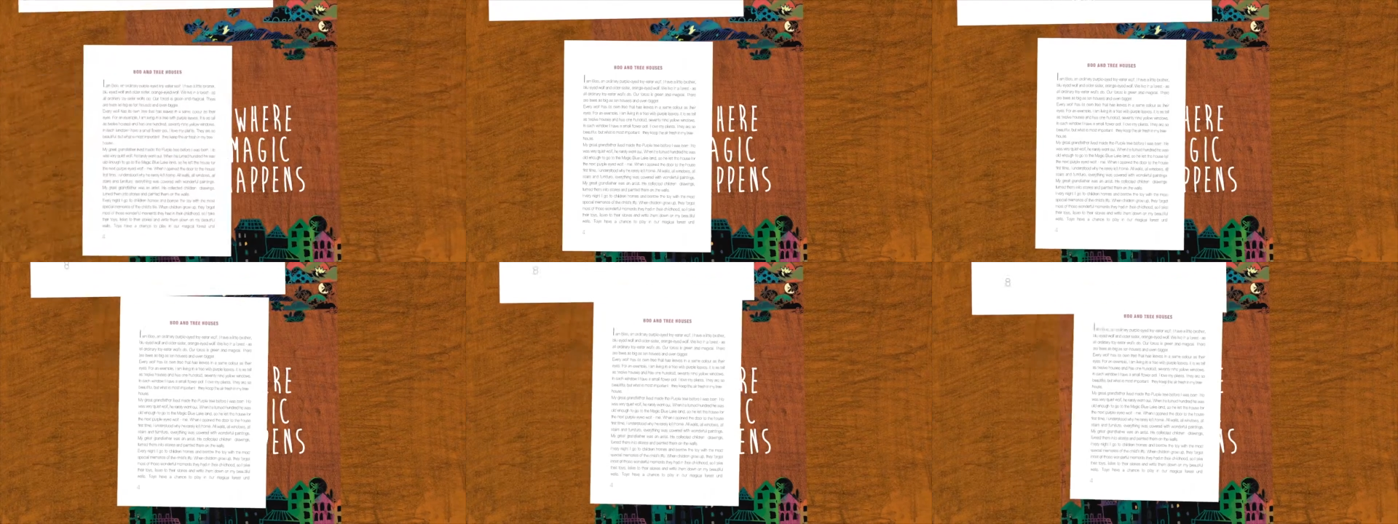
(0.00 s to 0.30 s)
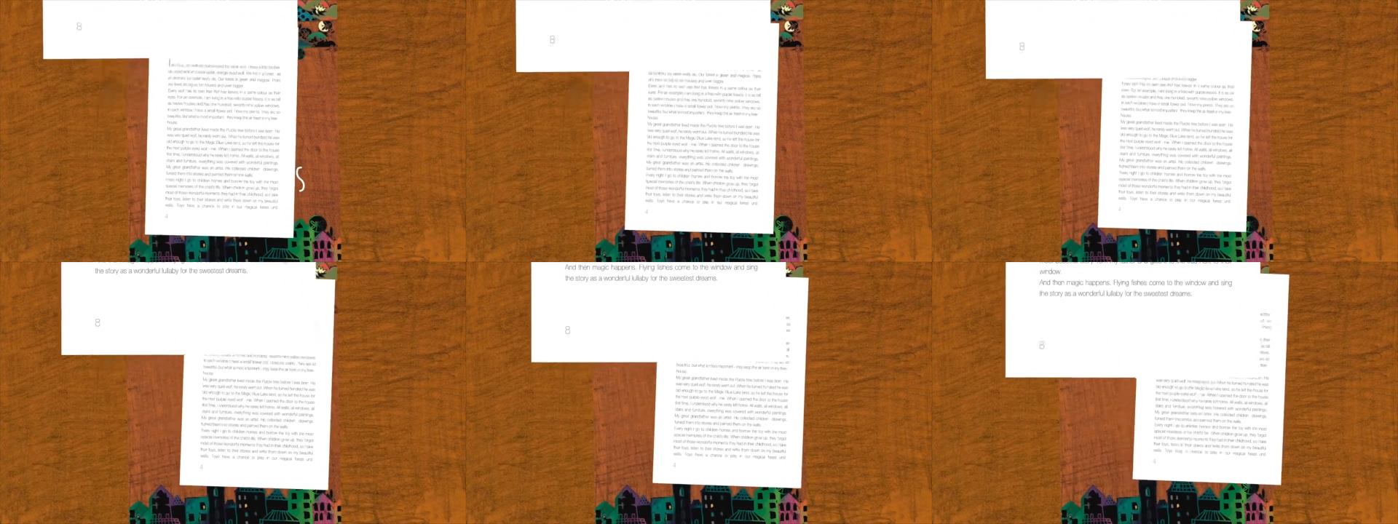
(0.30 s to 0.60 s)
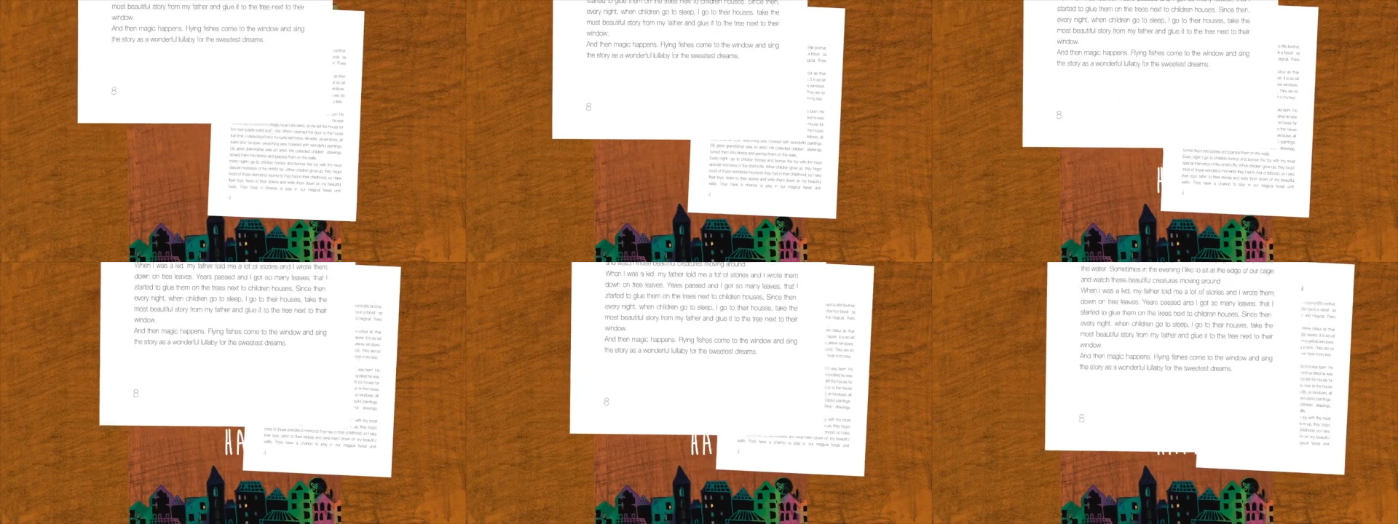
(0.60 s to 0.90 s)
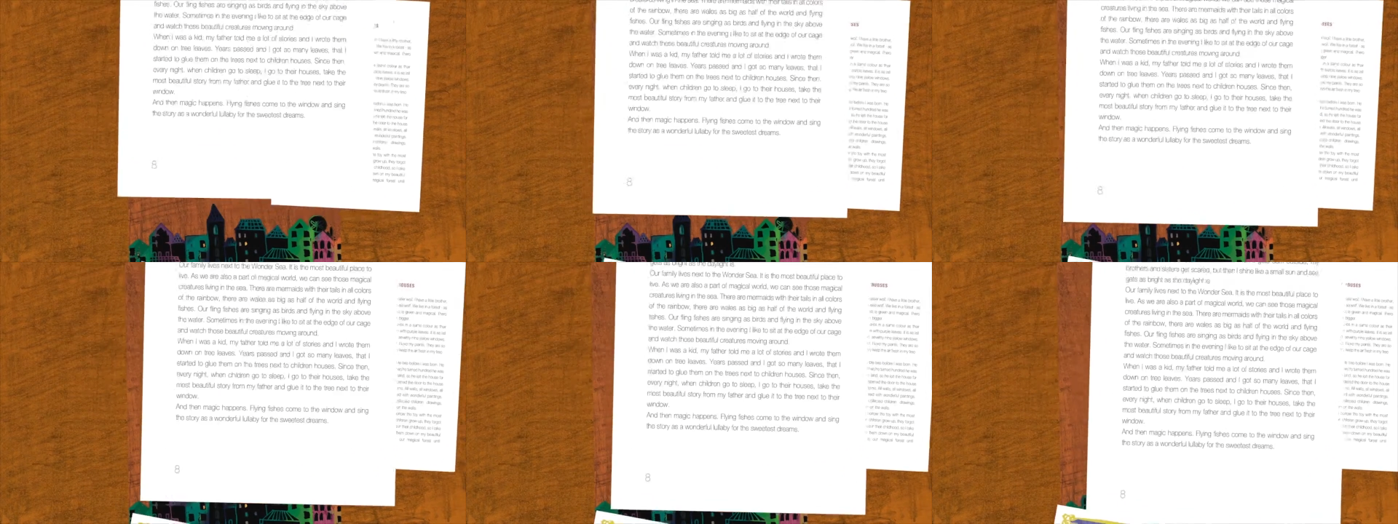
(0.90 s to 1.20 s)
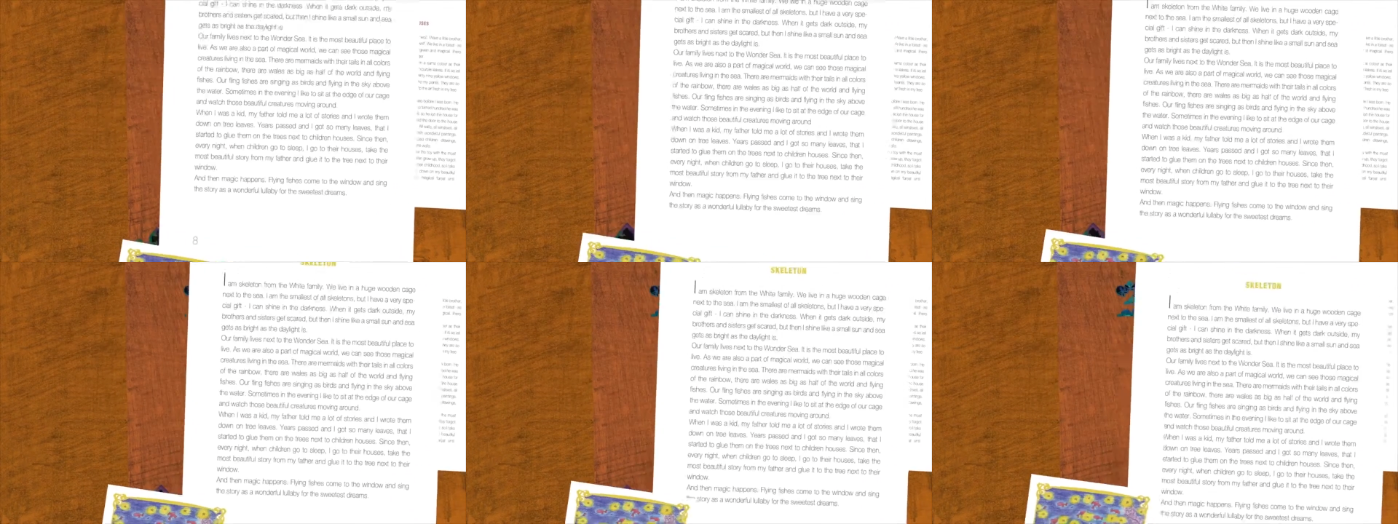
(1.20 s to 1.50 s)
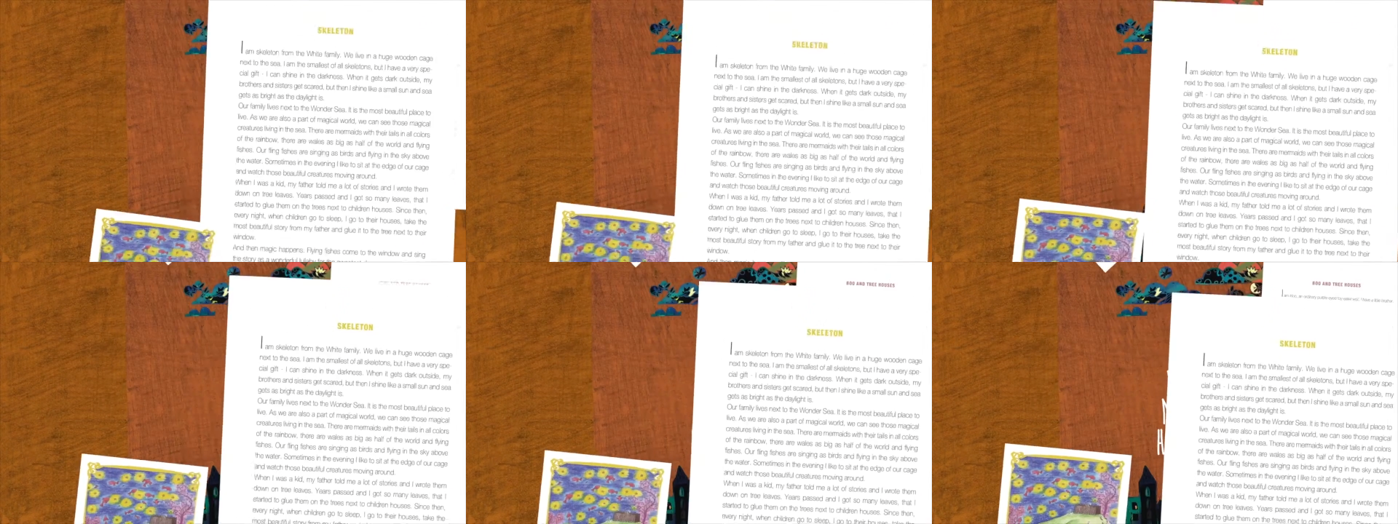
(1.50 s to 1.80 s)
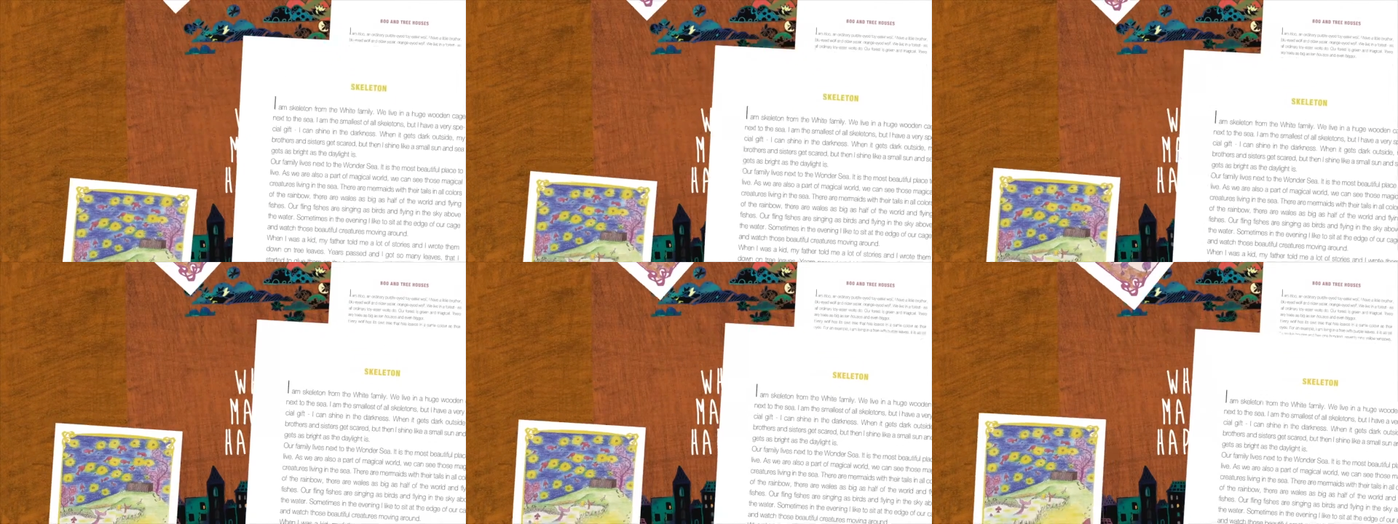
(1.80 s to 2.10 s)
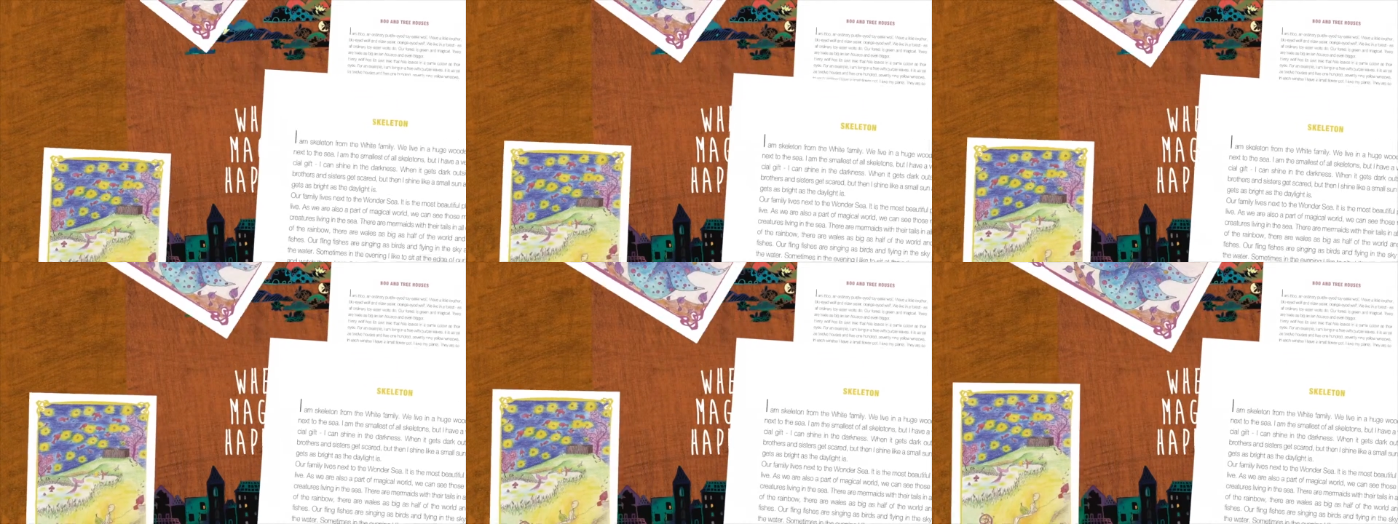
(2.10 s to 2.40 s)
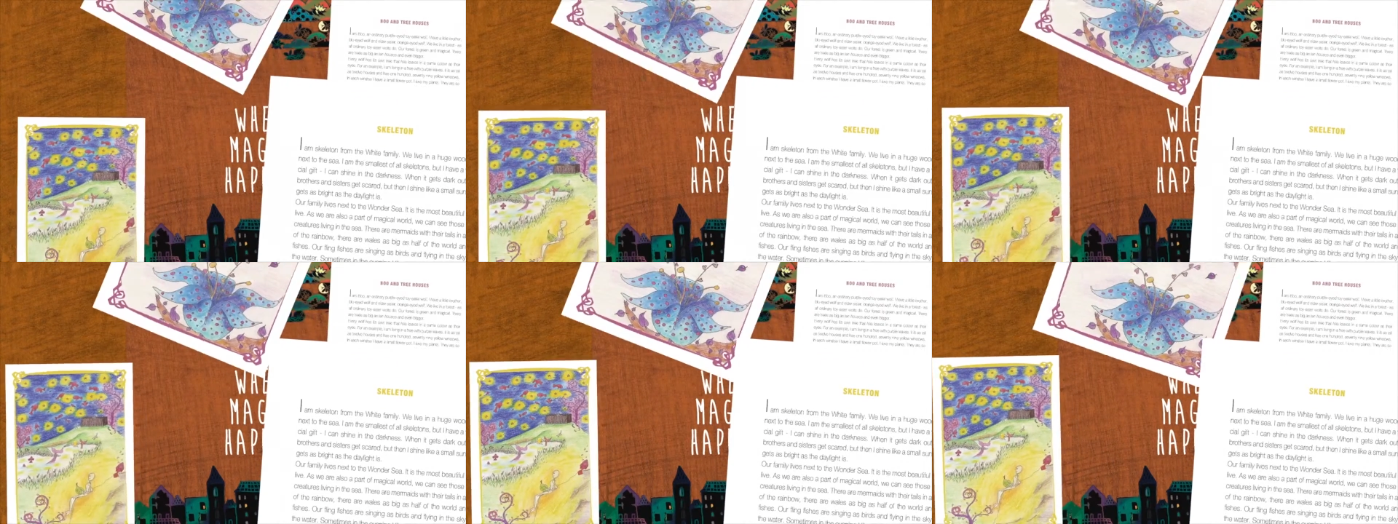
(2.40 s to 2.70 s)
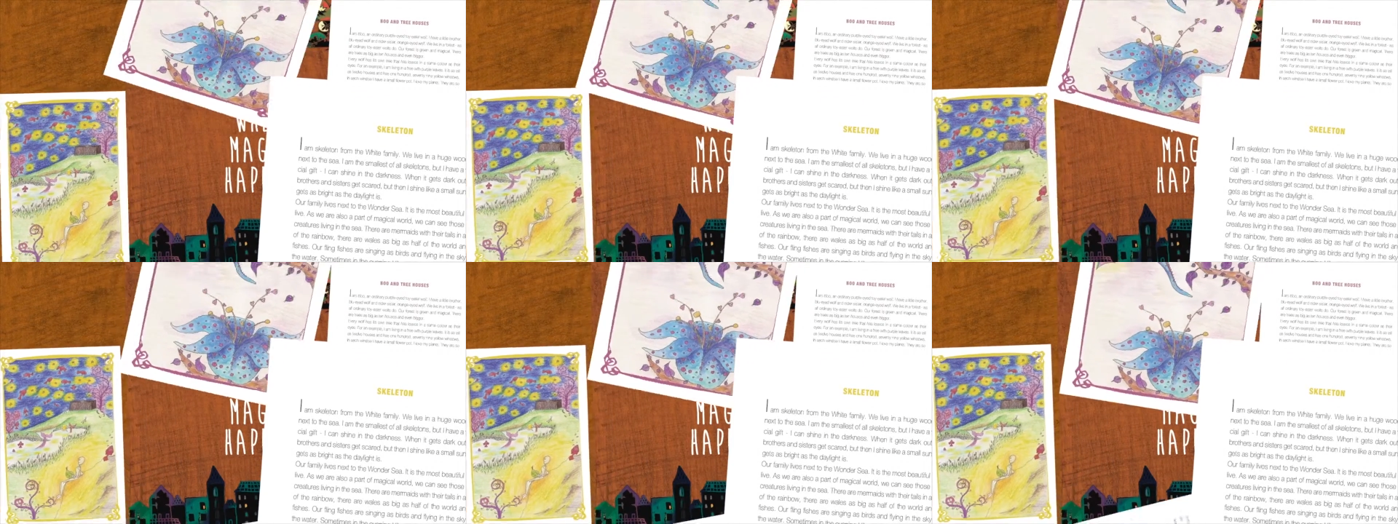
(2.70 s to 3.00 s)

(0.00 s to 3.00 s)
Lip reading: No face is visible, so there are no lips to read.